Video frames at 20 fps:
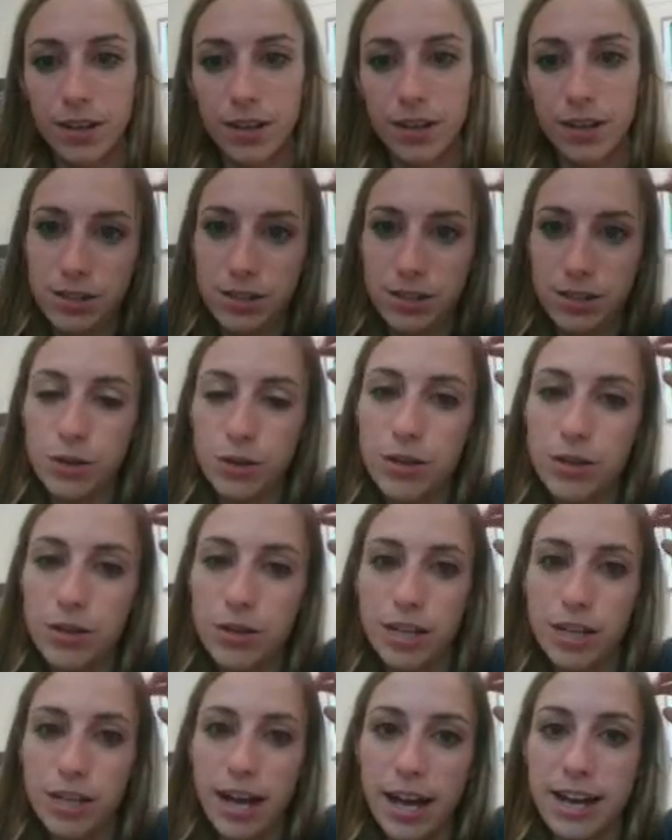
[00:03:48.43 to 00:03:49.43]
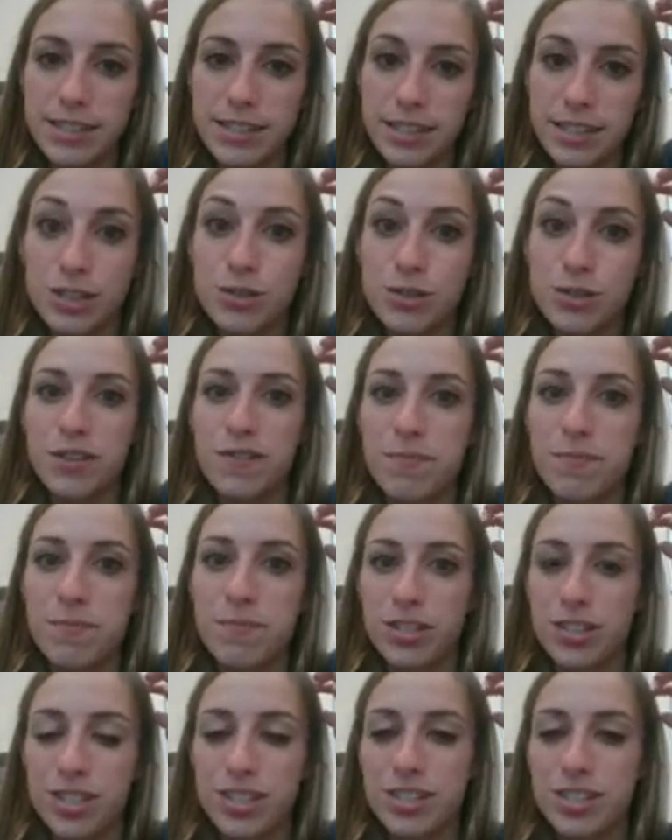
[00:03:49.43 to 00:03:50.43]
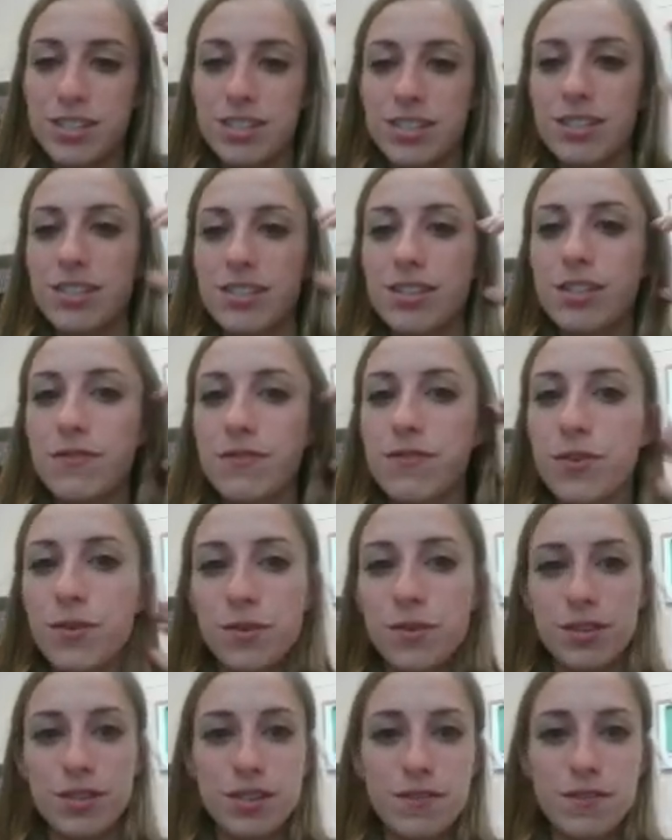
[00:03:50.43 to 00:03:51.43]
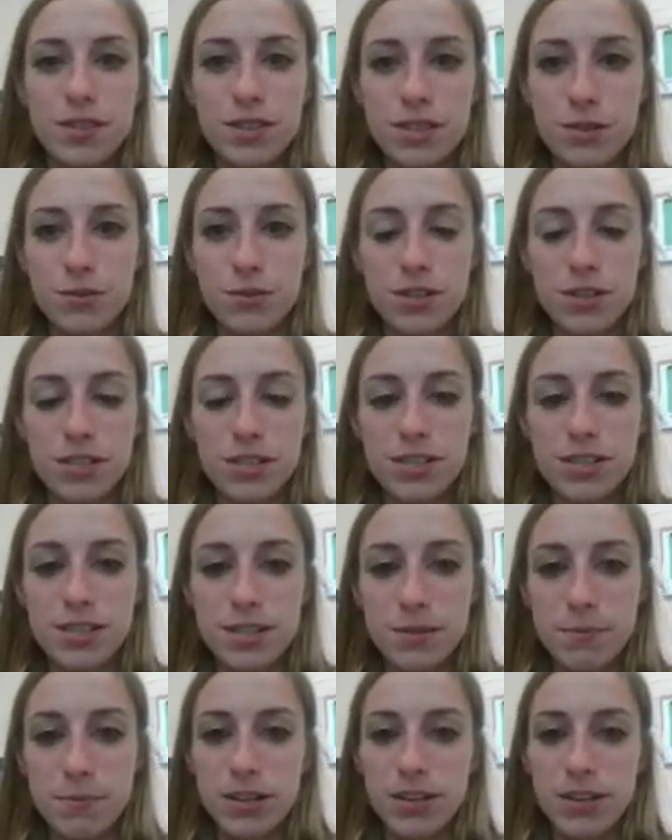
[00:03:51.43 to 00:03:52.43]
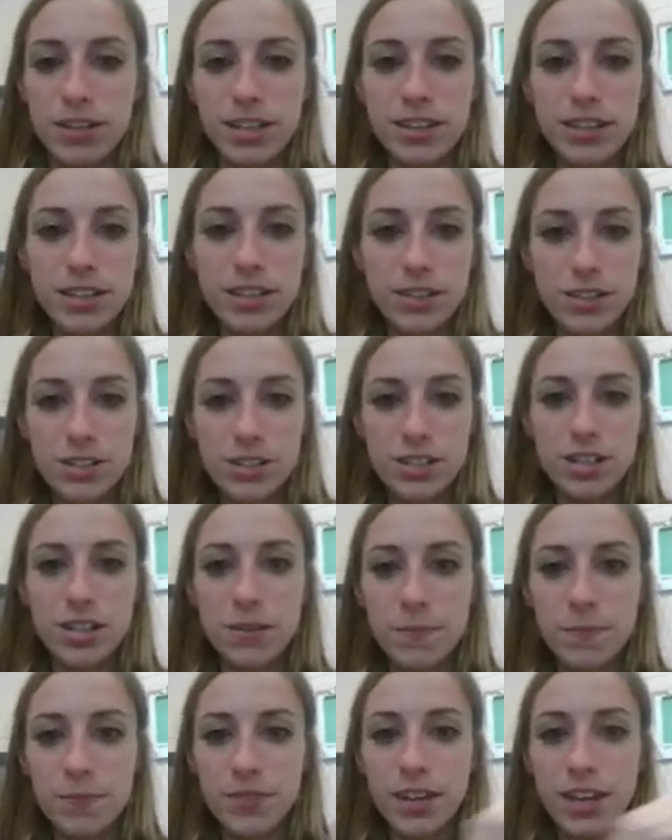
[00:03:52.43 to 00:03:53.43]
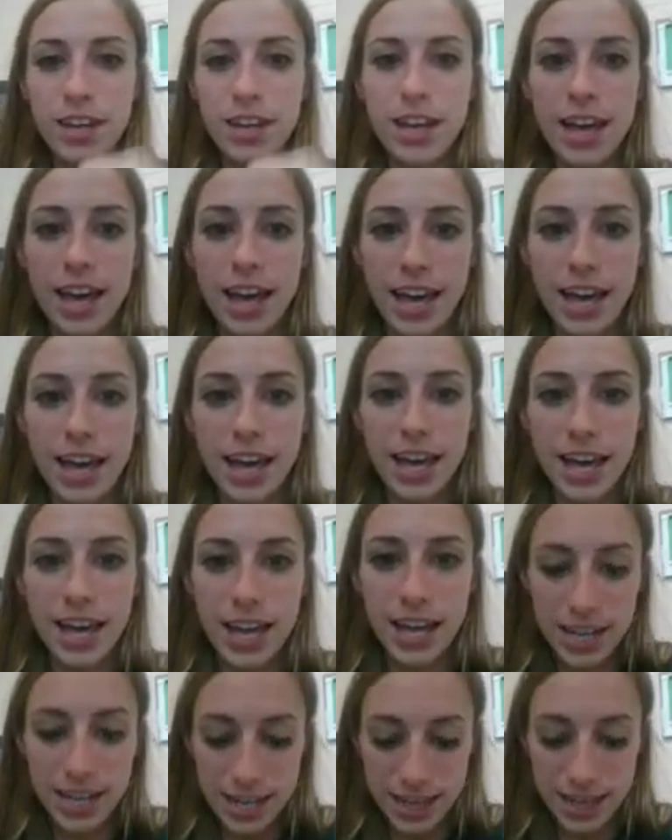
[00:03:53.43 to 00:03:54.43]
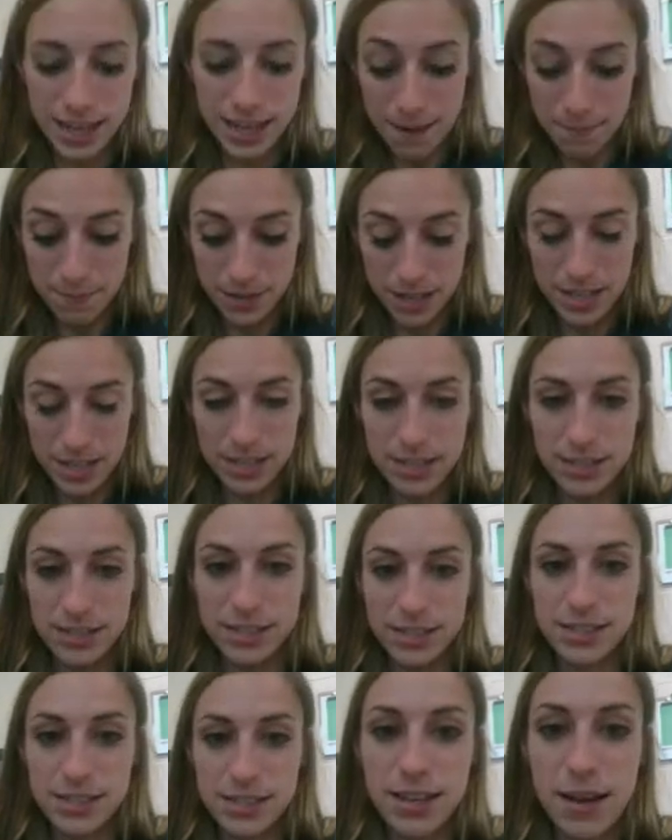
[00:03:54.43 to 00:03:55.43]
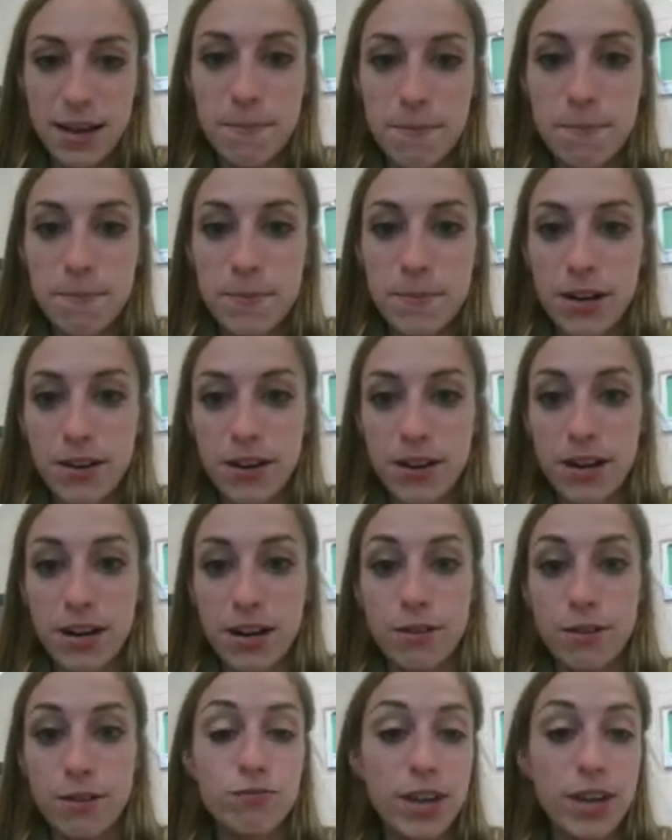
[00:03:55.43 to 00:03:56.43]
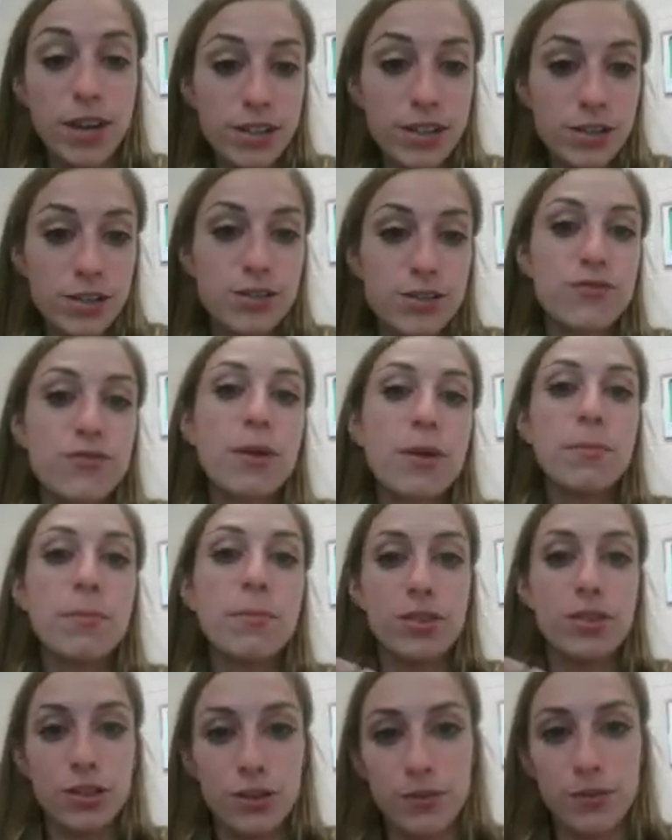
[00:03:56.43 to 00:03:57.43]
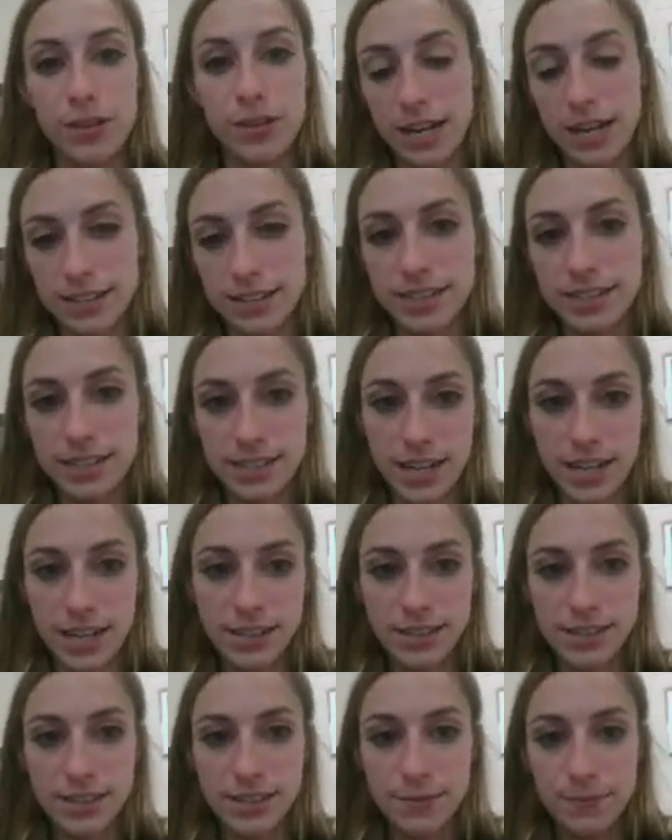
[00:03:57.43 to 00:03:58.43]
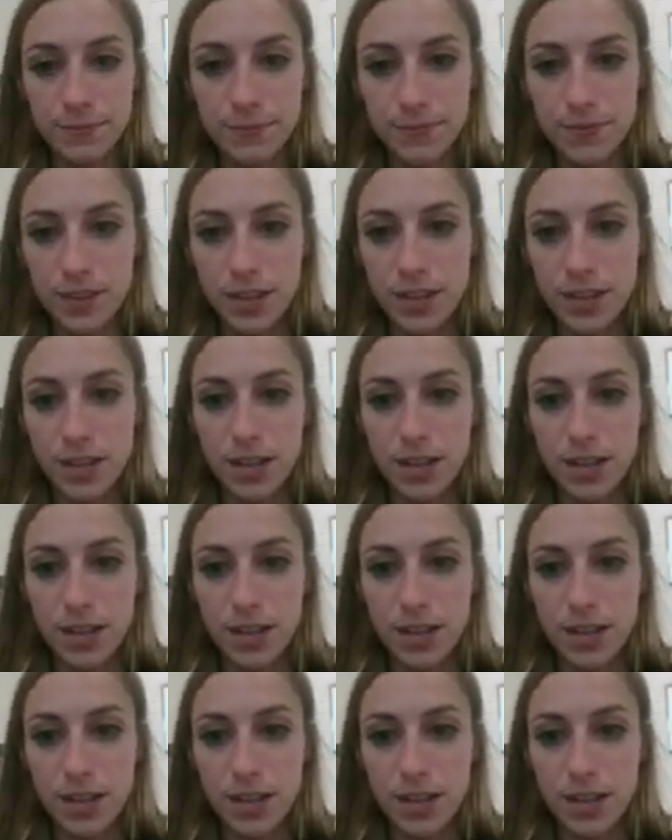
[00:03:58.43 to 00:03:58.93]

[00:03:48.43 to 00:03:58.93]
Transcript: Okay, so as I sort of mentioned, the focus of this course is American literature, and that means writers from the United States.